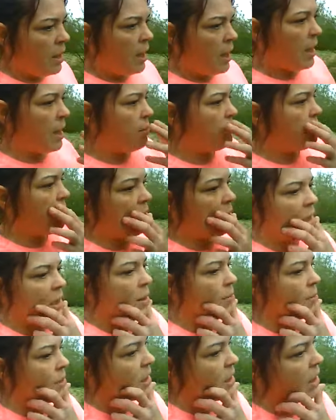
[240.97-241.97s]
And I mean,
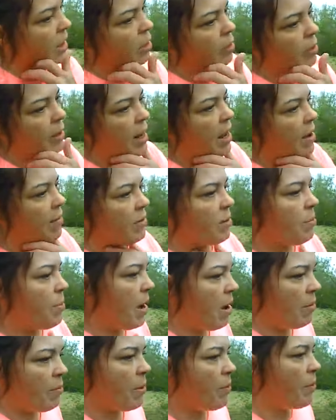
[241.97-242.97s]
I'm still only having a
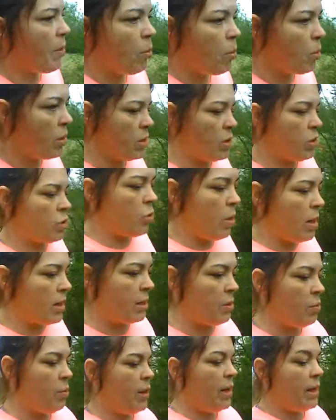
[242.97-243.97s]
bowel movement once or
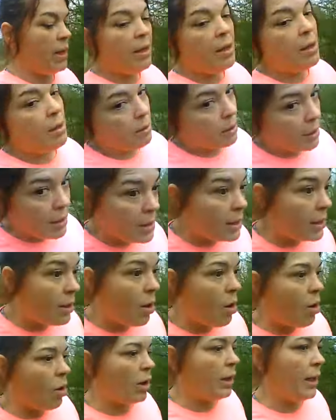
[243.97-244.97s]
twice a week because I
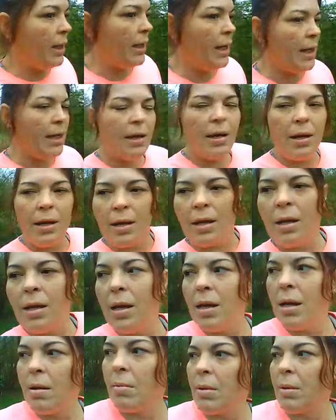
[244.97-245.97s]
don't hardly eat.
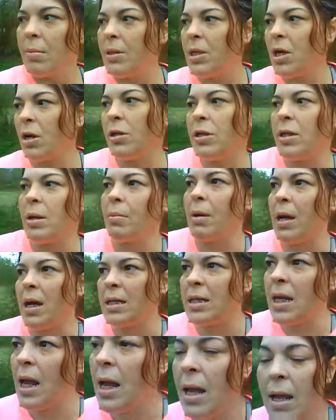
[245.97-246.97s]
Let me show you something,
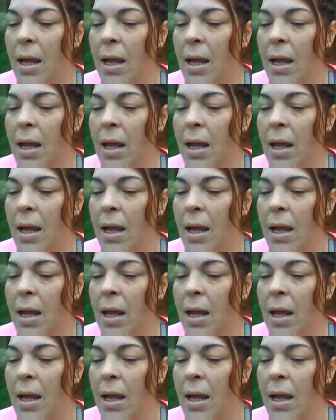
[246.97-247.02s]
guys.